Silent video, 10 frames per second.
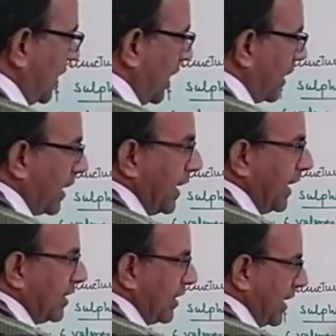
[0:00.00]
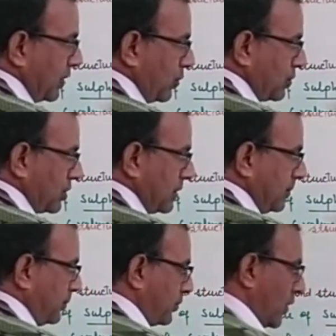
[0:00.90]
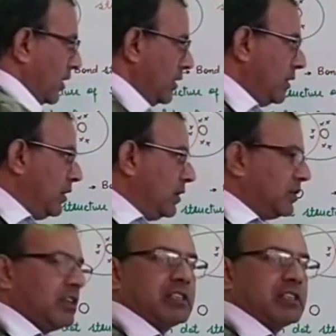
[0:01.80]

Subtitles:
there are 8 electrons. This